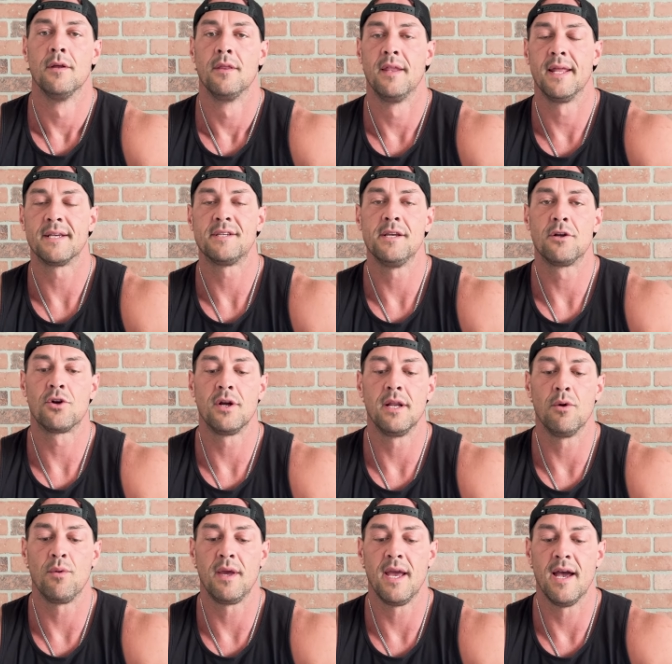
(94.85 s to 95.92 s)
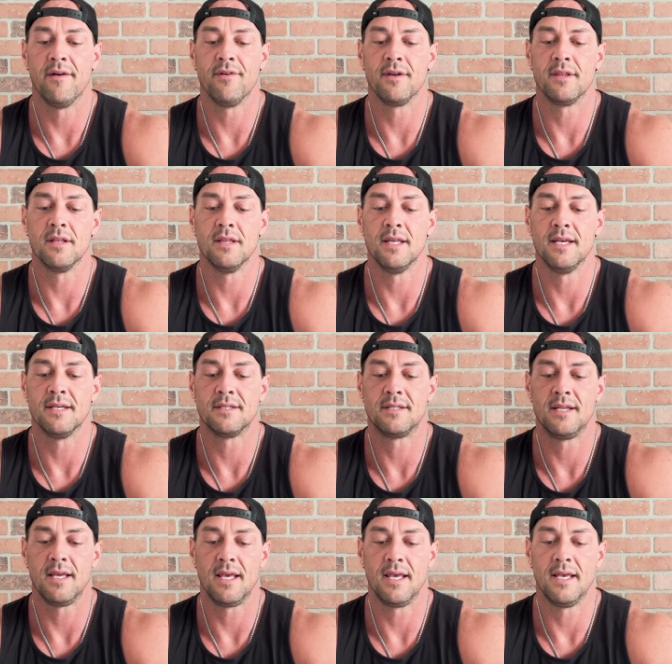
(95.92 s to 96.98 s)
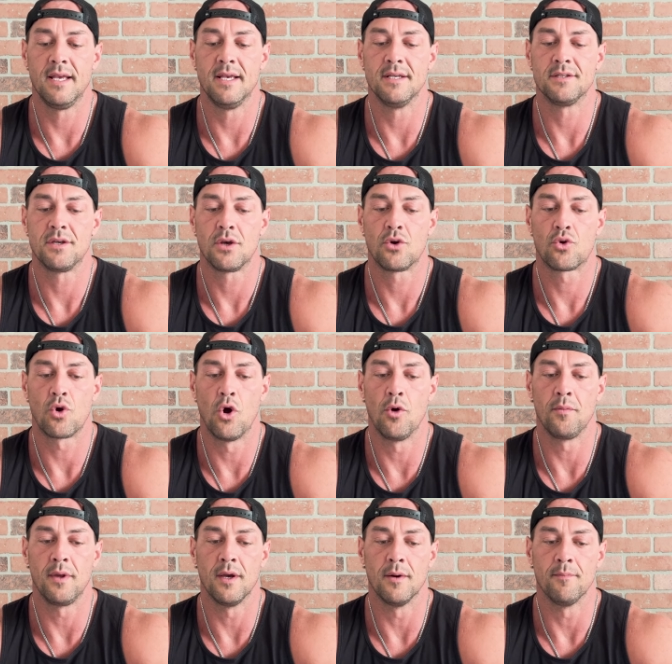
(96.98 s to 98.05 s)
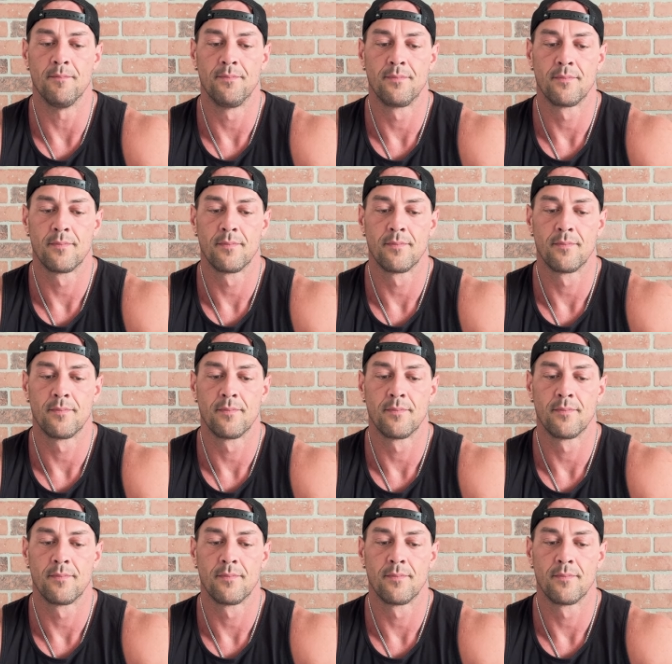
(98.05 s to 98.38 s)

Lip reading: The next ingredient we have on the list is chromium.